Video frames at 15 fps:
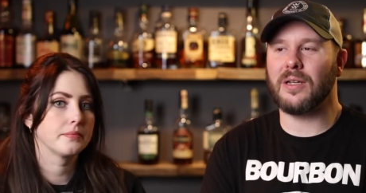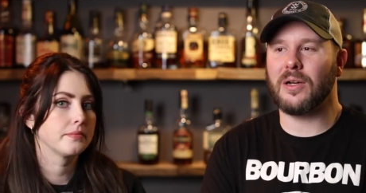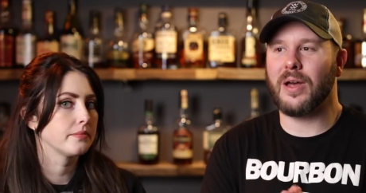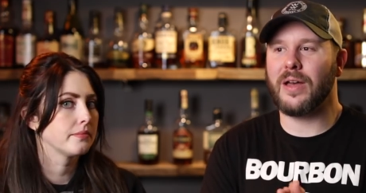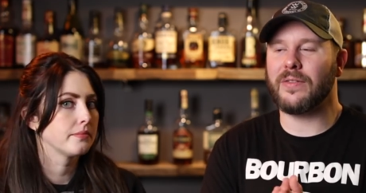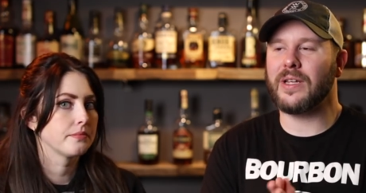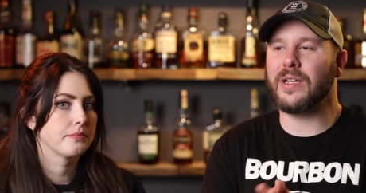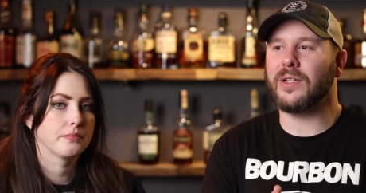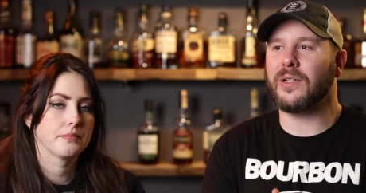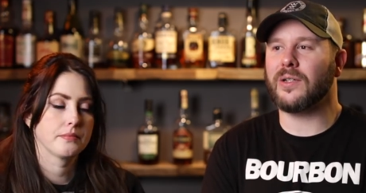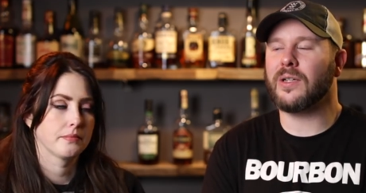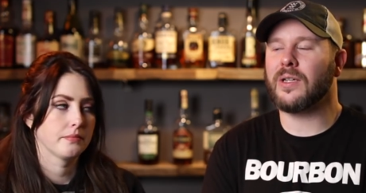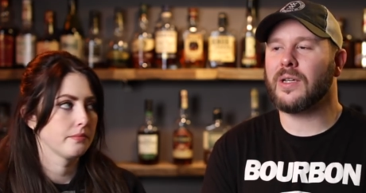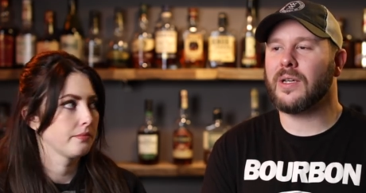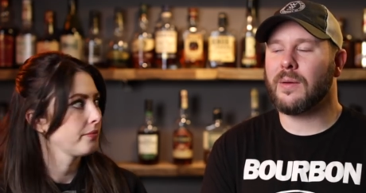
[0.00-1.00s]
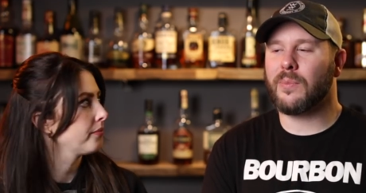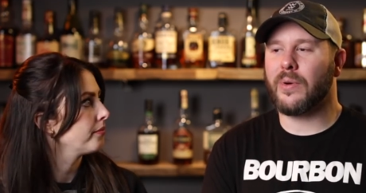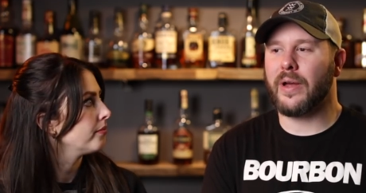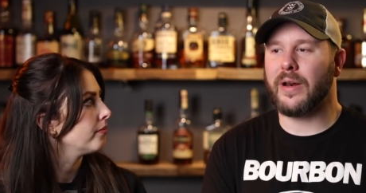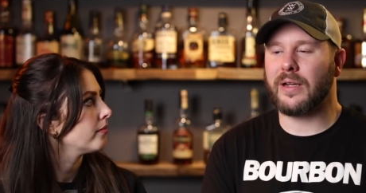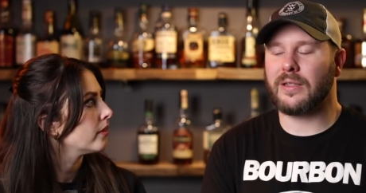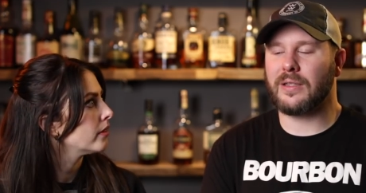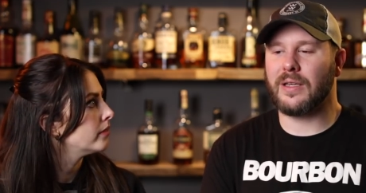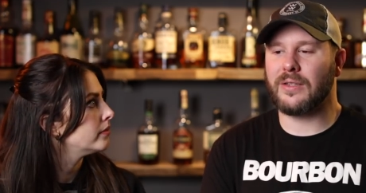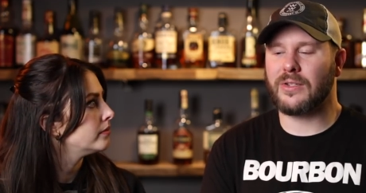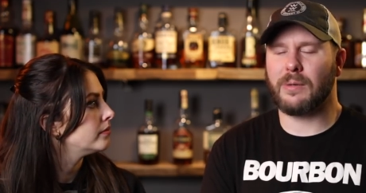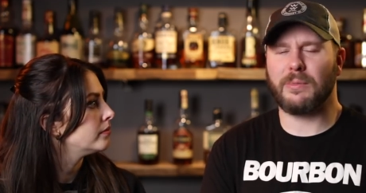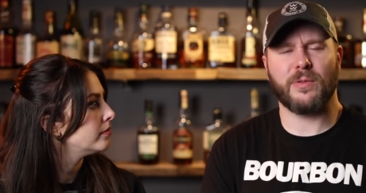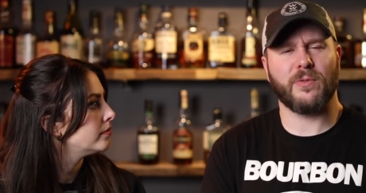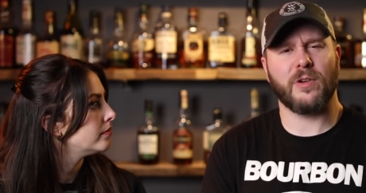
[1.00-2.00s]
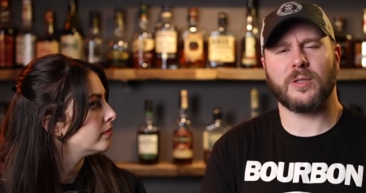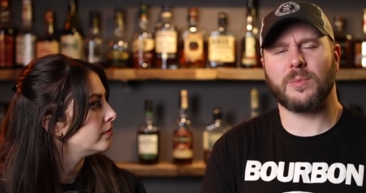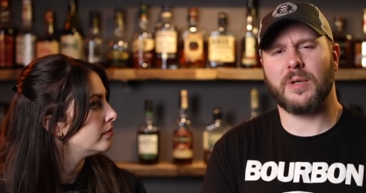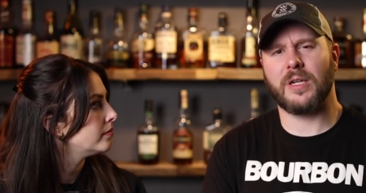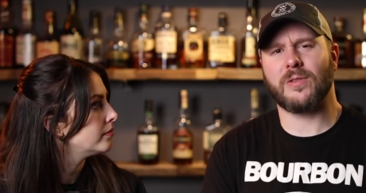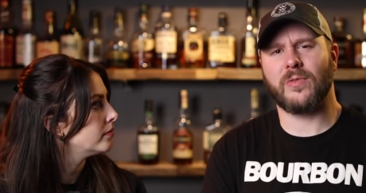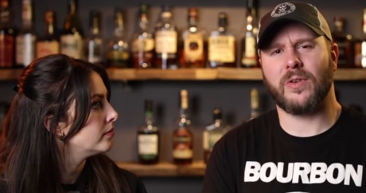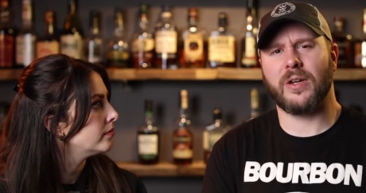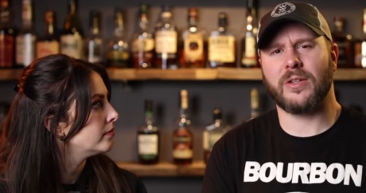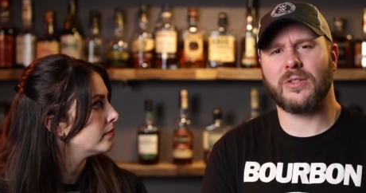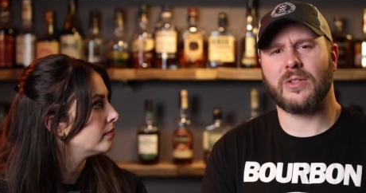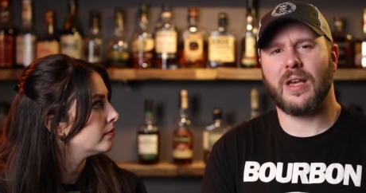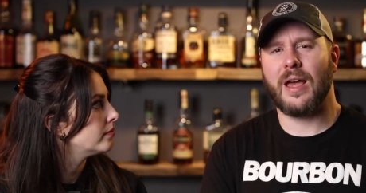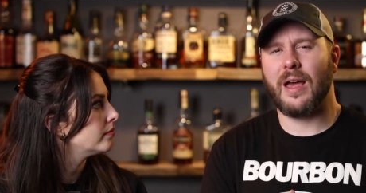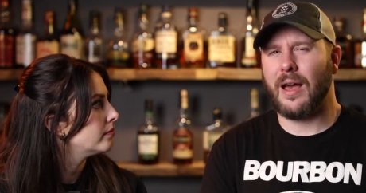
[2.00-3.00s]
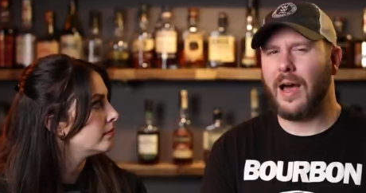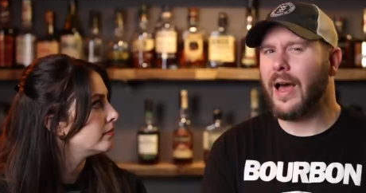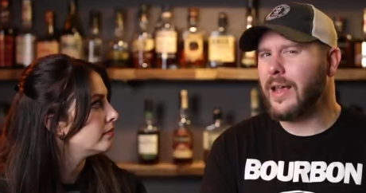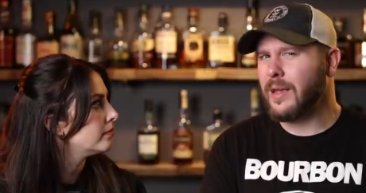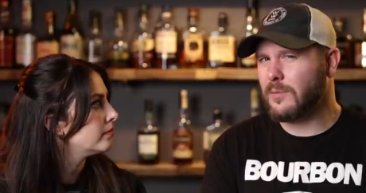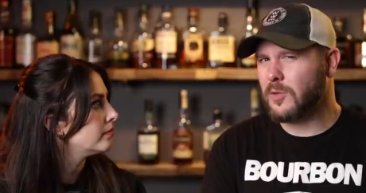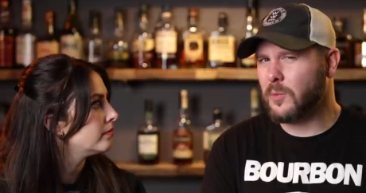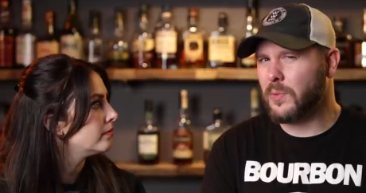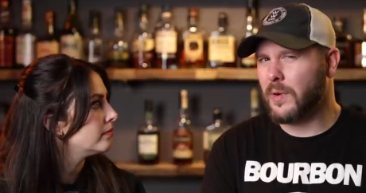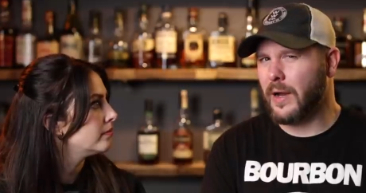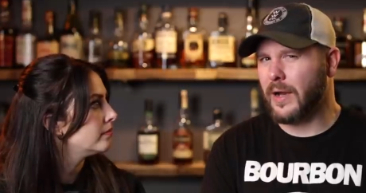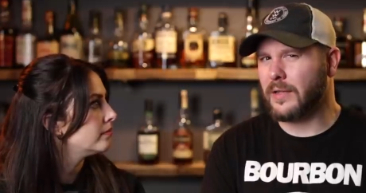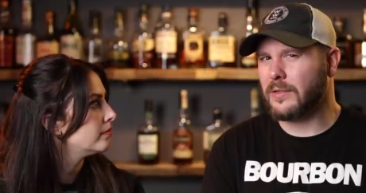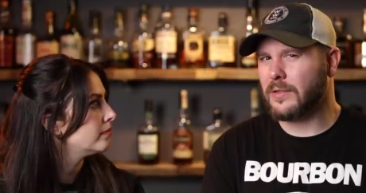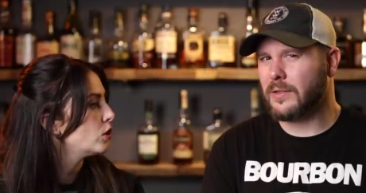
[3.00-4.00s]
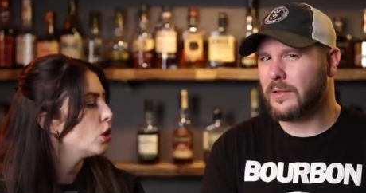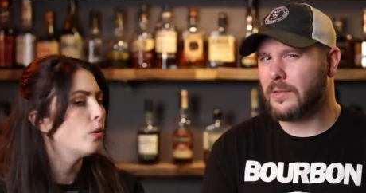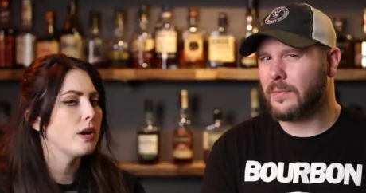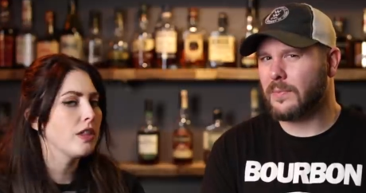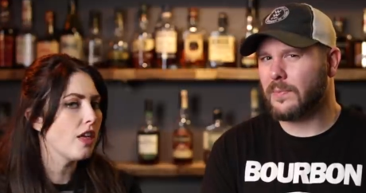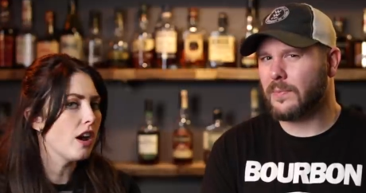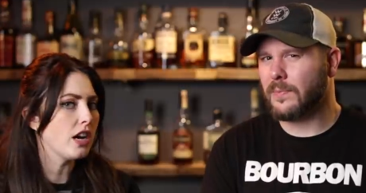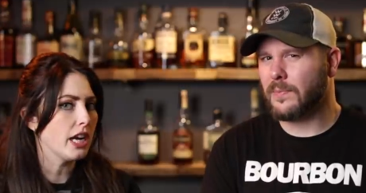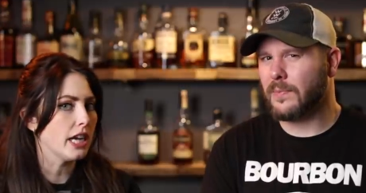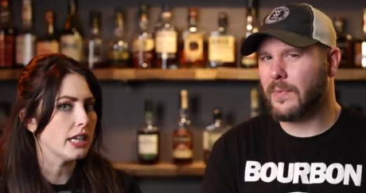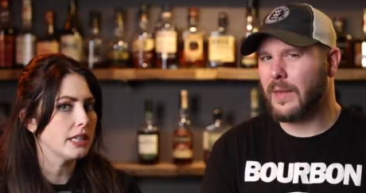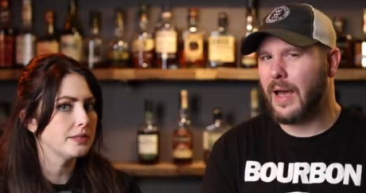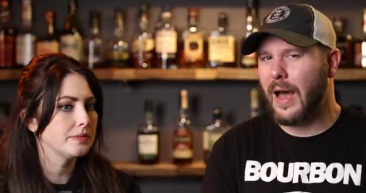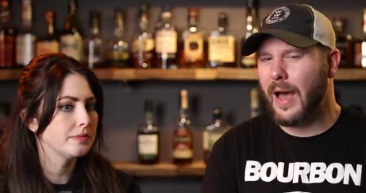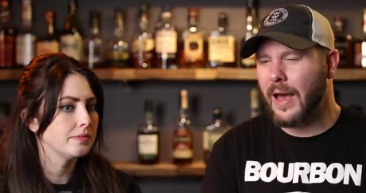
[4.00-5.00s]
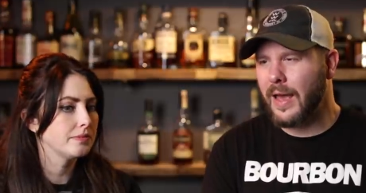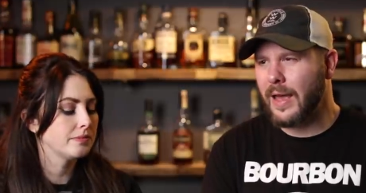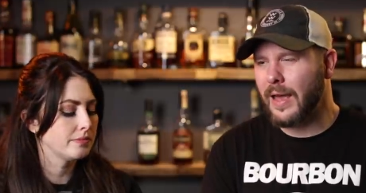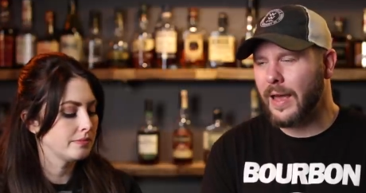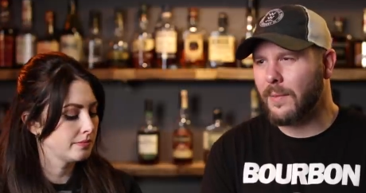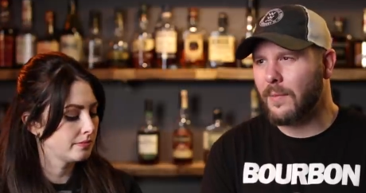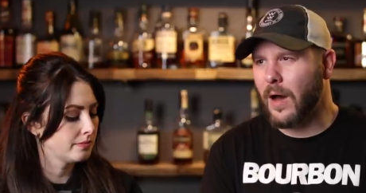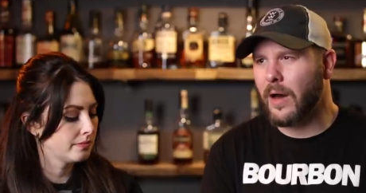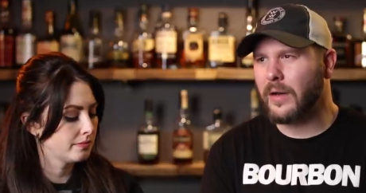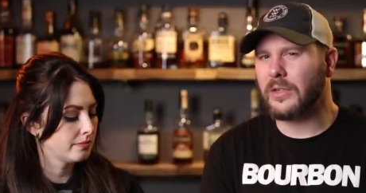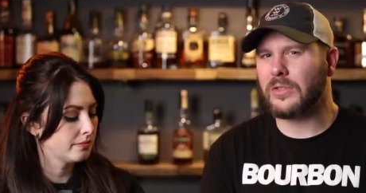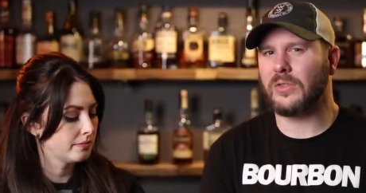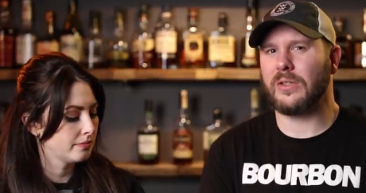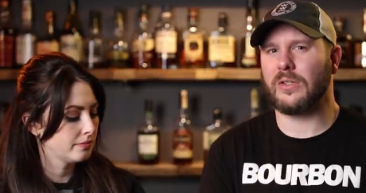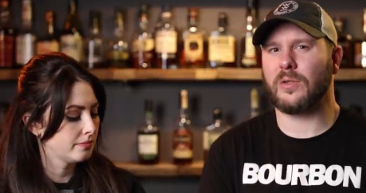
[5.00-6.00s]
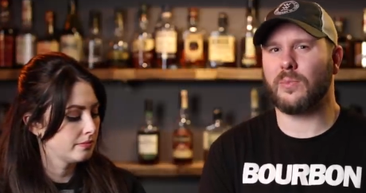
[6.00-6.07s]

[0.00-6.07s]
Speaker 1: you know, Heaven Hill product has come in first place for us. I am surprised.
Speaker 2: Who would have thunk it?
Speaker 1: I am honestly